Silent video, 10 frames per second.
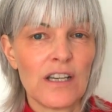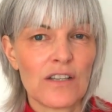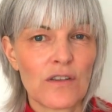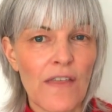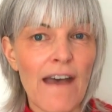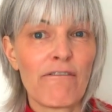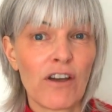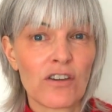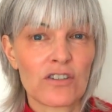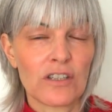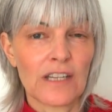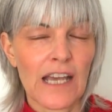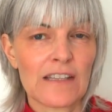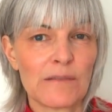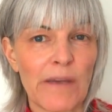so that function
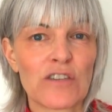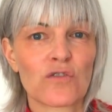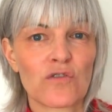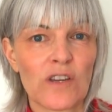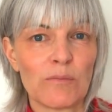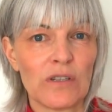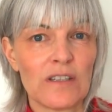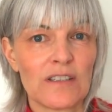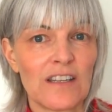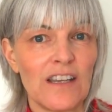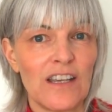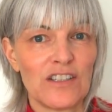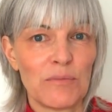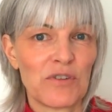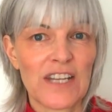gets special treatment
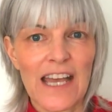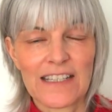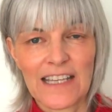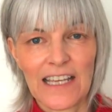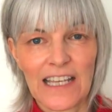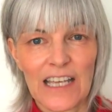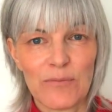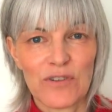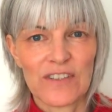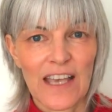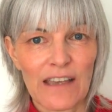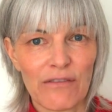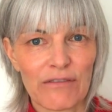to protect it and keep you safe.